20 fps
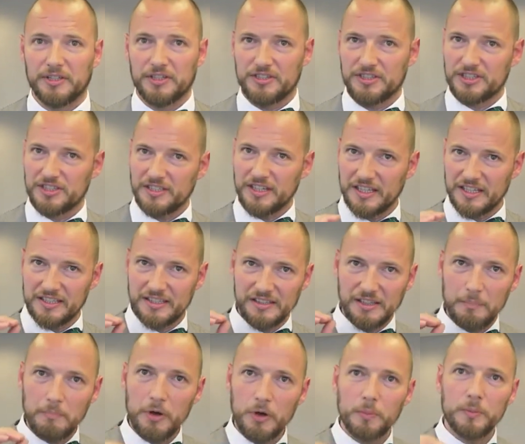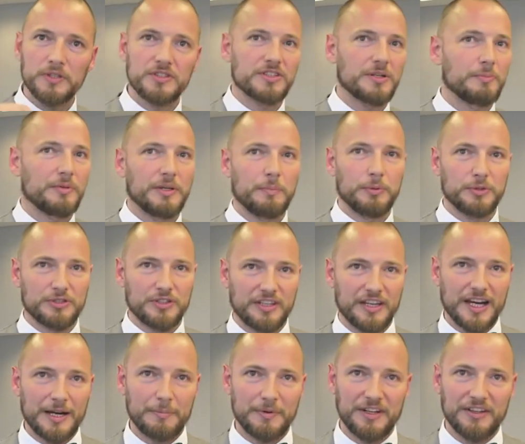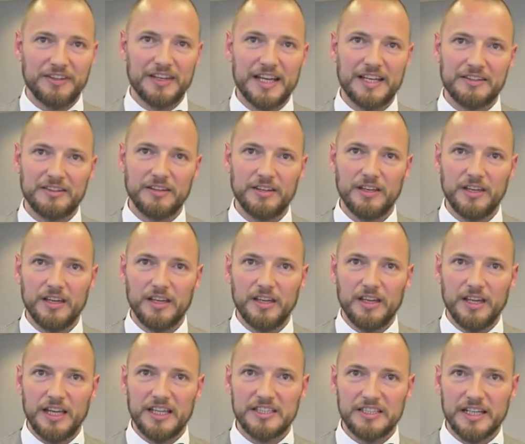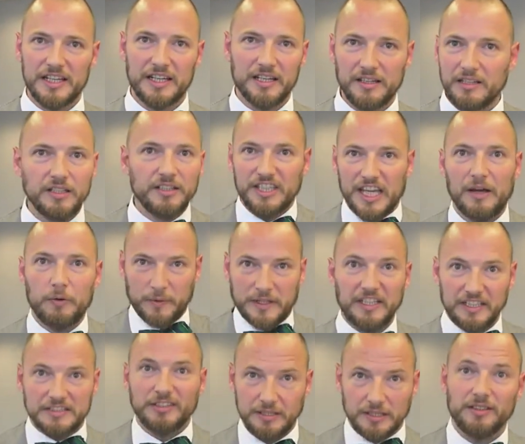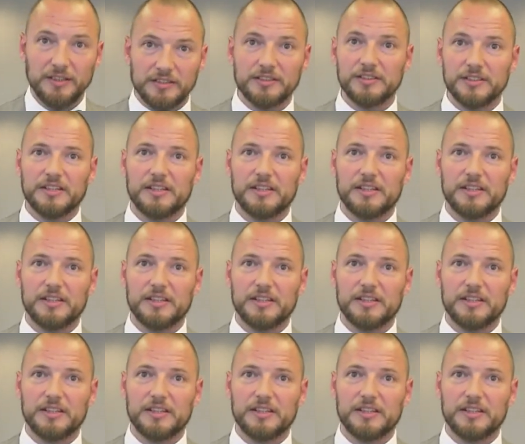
But at the moment somebody puts a camera in that, it's like, yeah, we can do